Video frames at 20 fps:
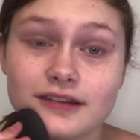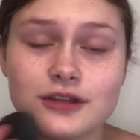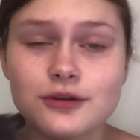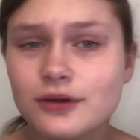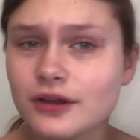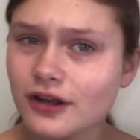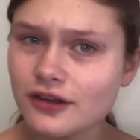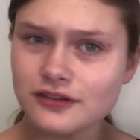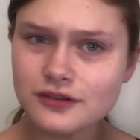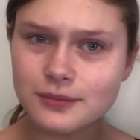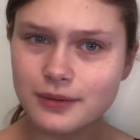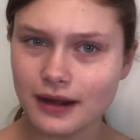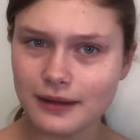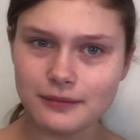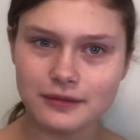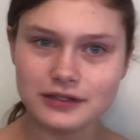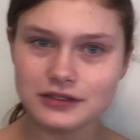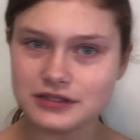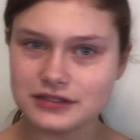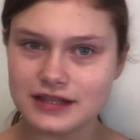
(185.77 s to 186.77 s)
You could also
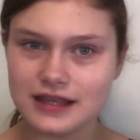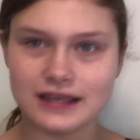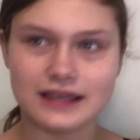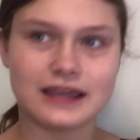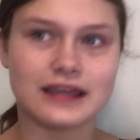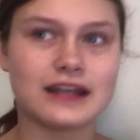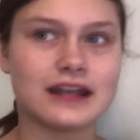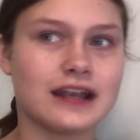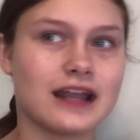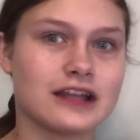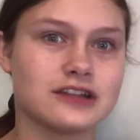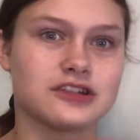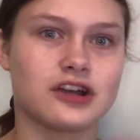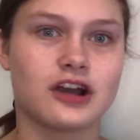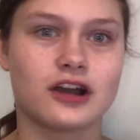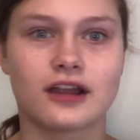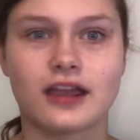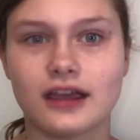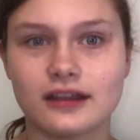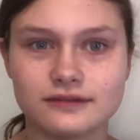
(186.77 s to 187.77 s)
probably just like get it at
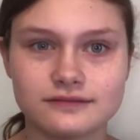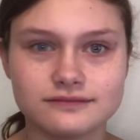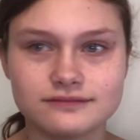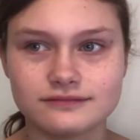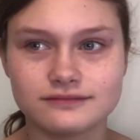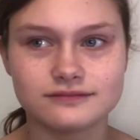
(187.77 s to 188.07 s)
Target